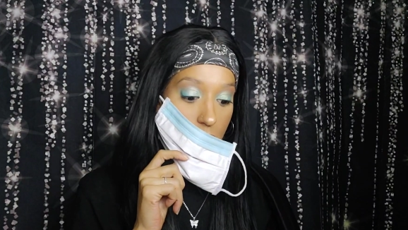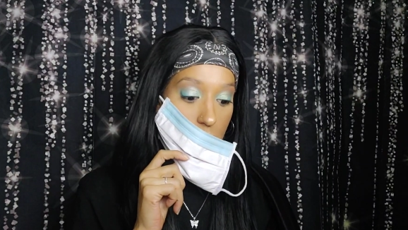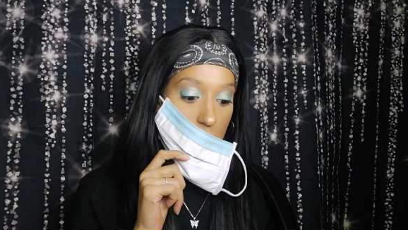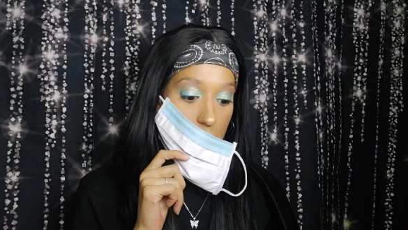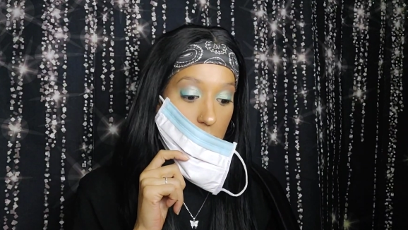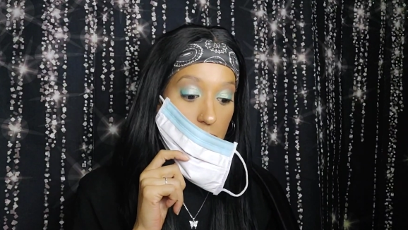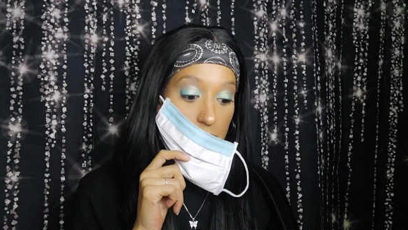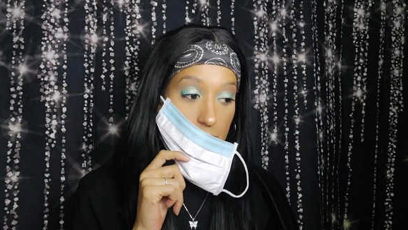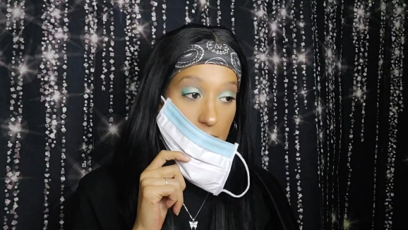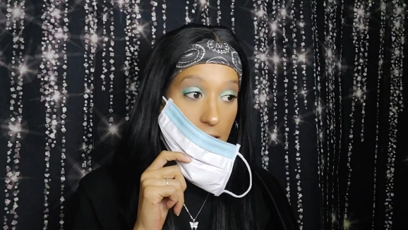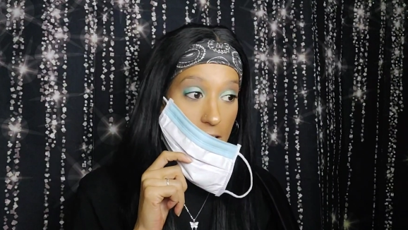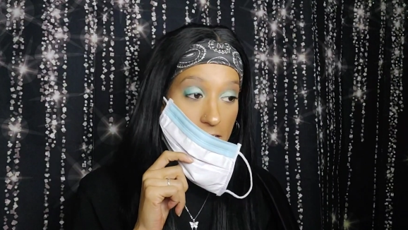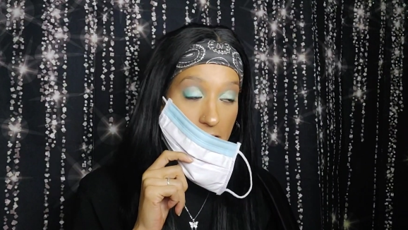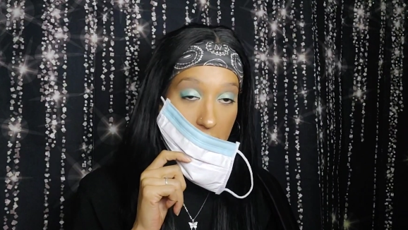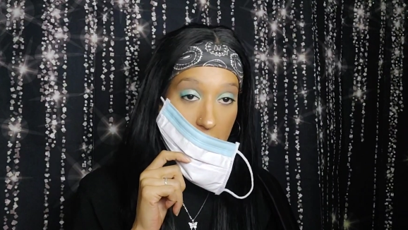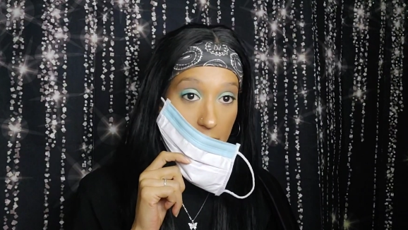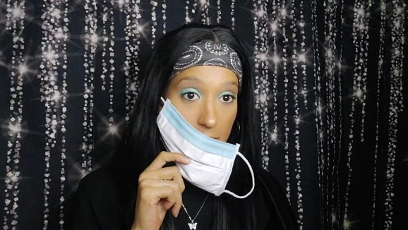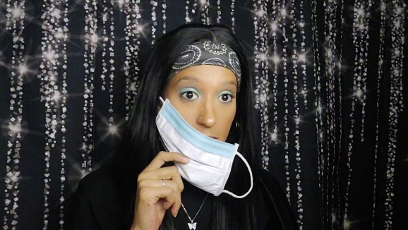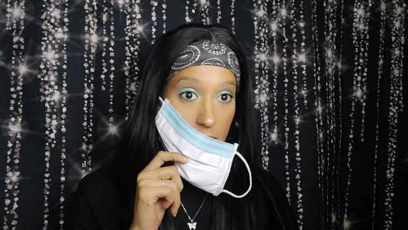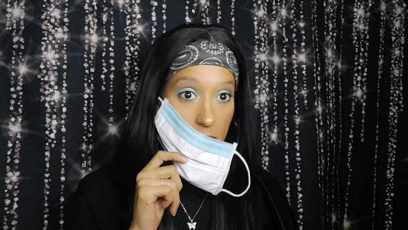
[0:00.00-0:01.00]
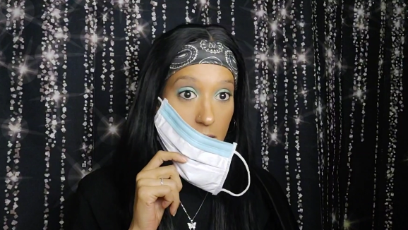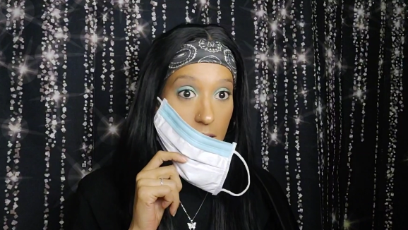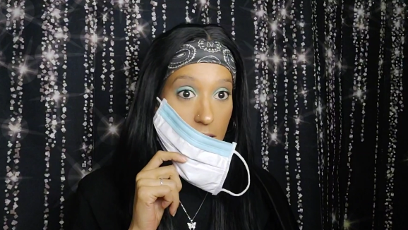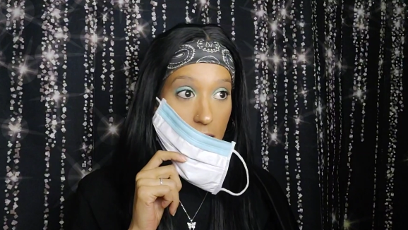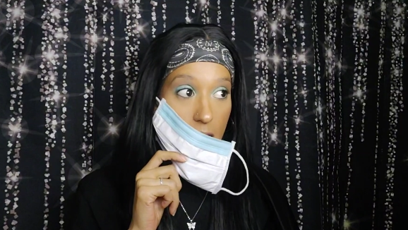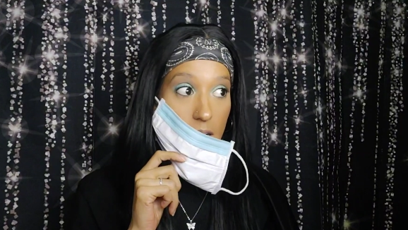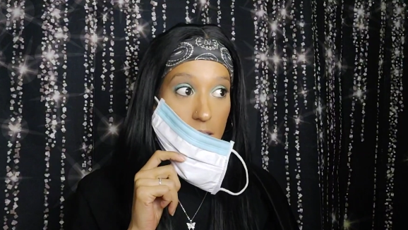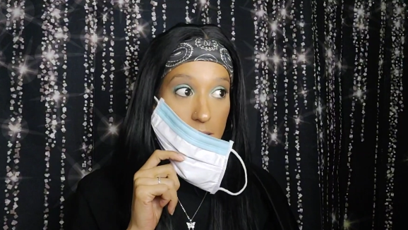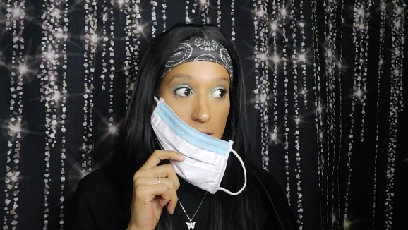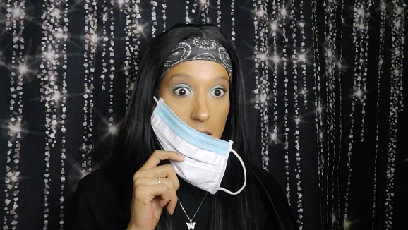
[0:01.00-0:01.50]
Because Hef had
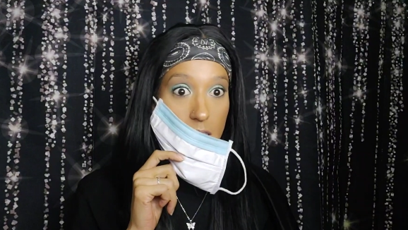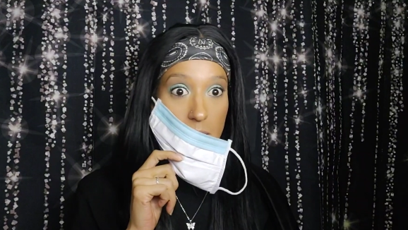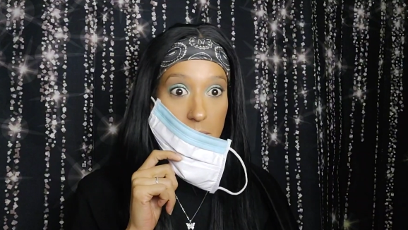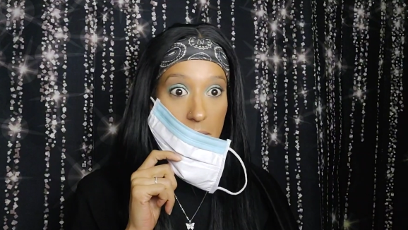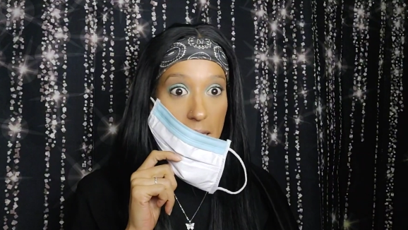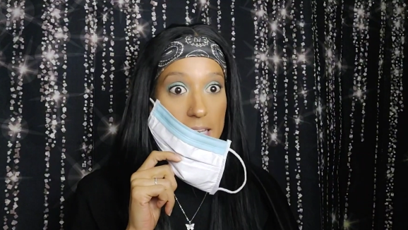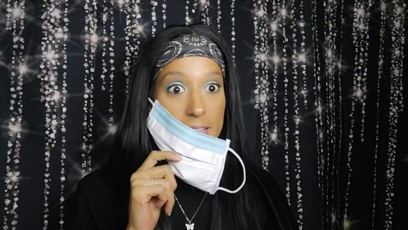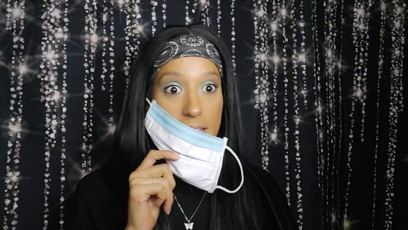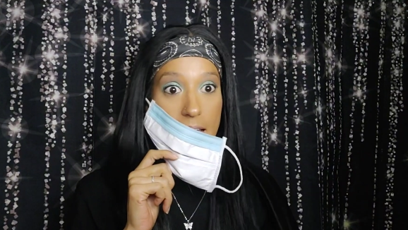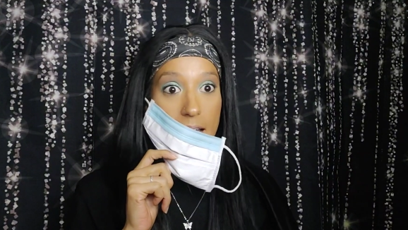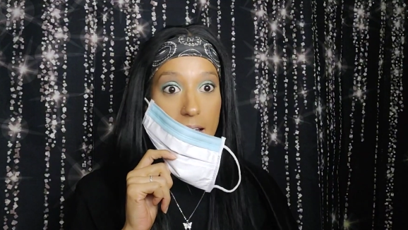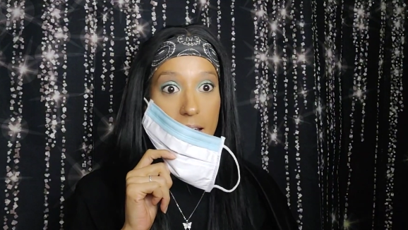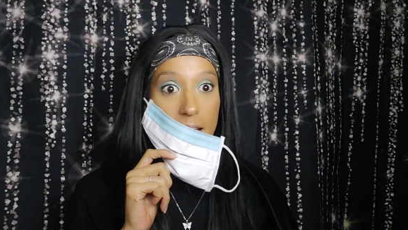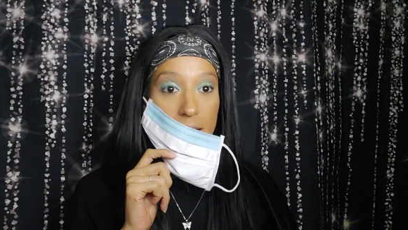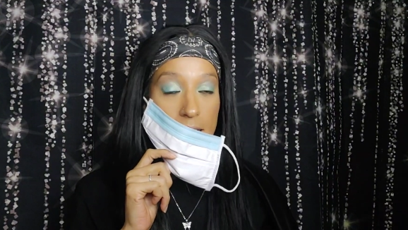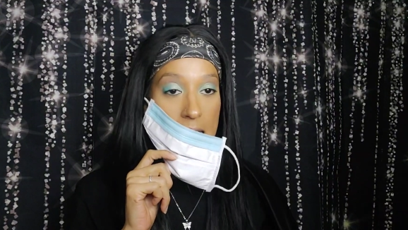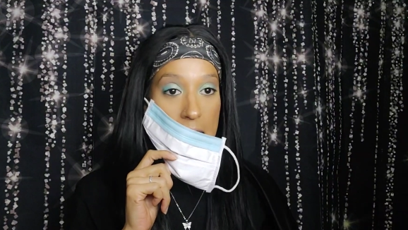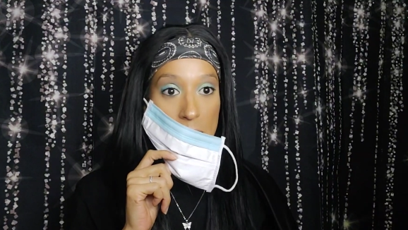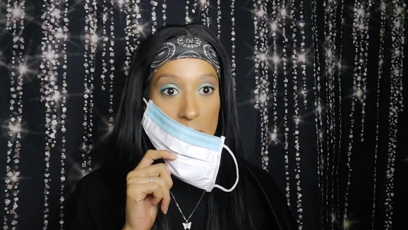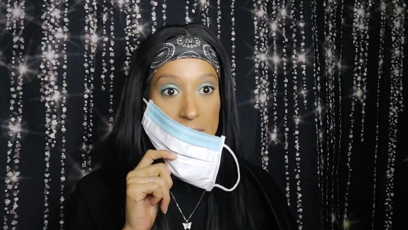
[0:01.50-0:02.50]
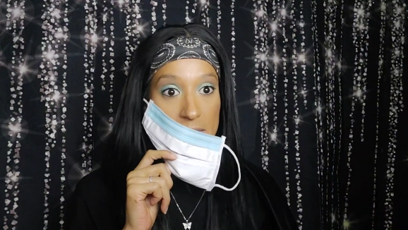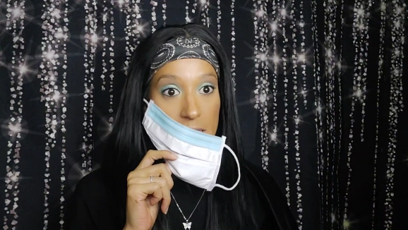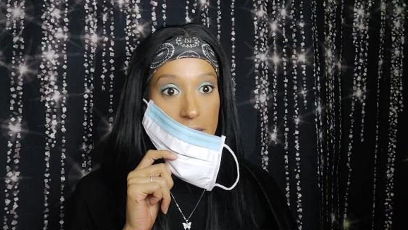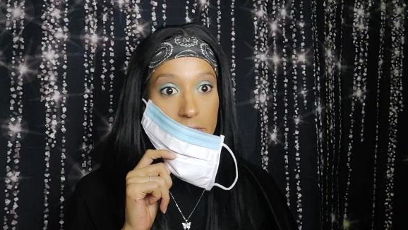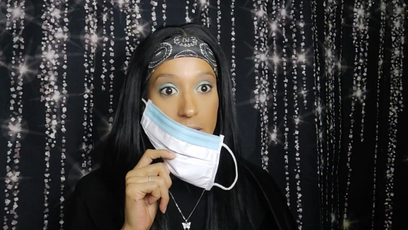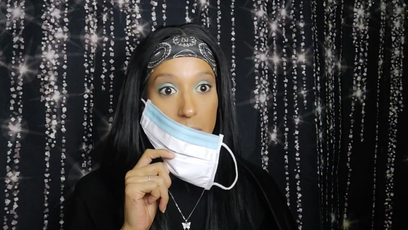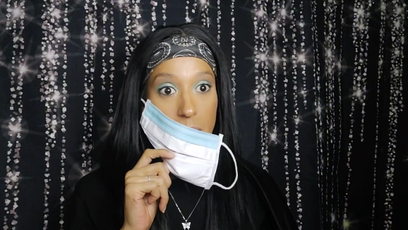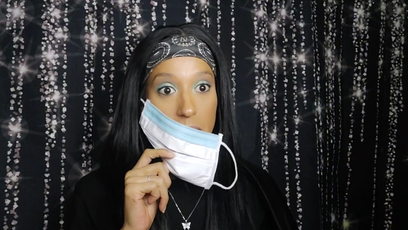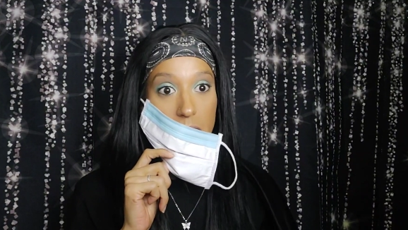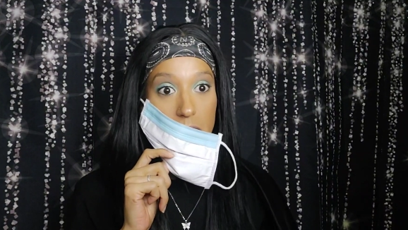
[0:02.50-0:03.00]
a setup like that, had cameras
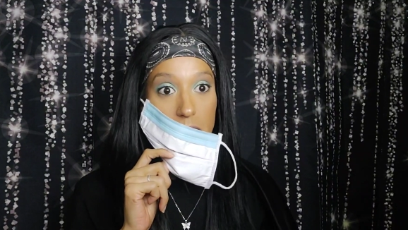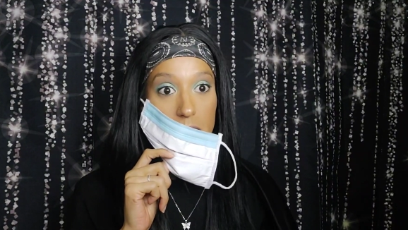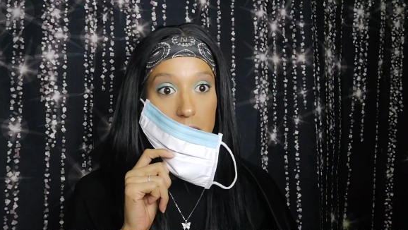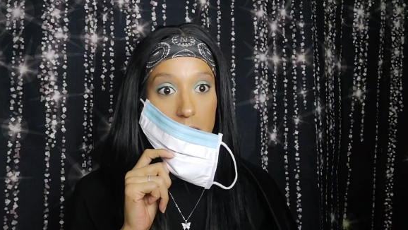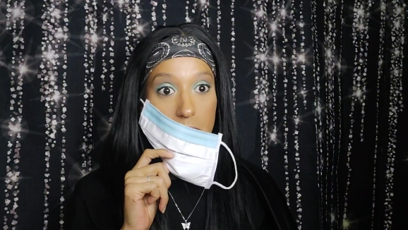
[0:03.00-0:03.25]
everywhere,